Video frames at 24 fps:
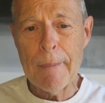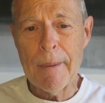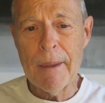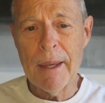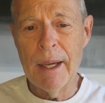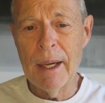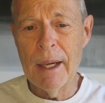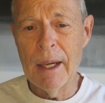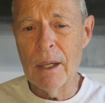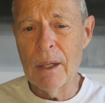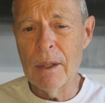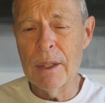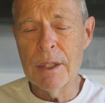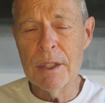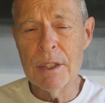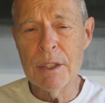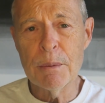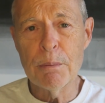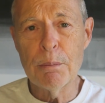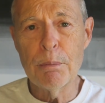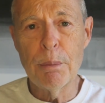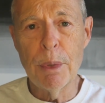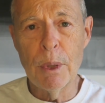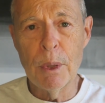carries
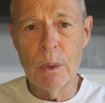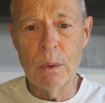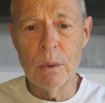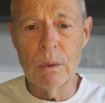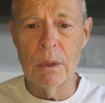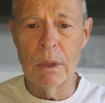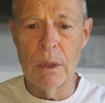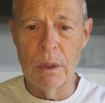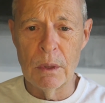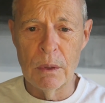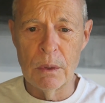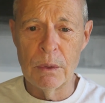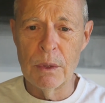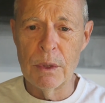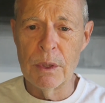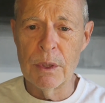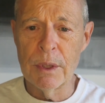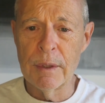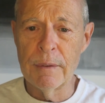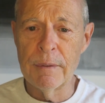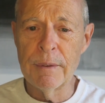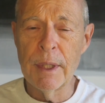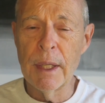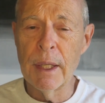boatloads
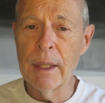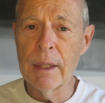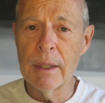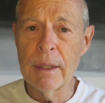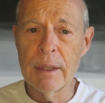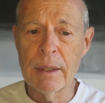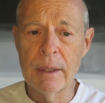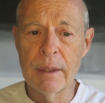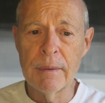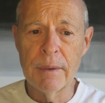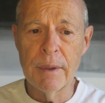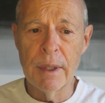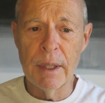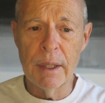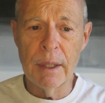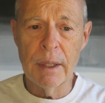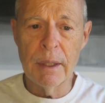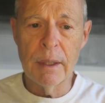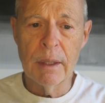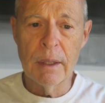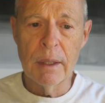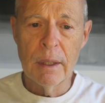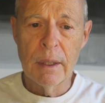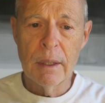of
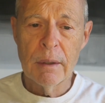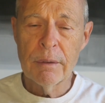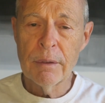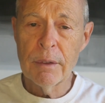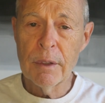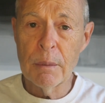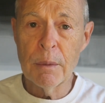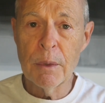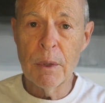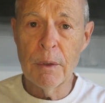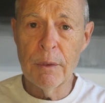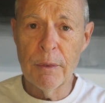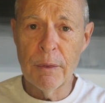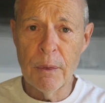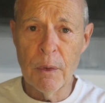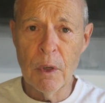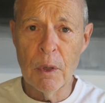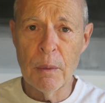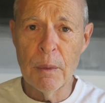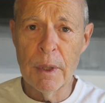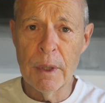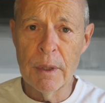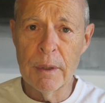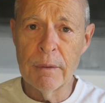negativity from her
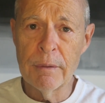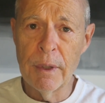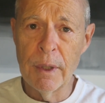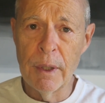formative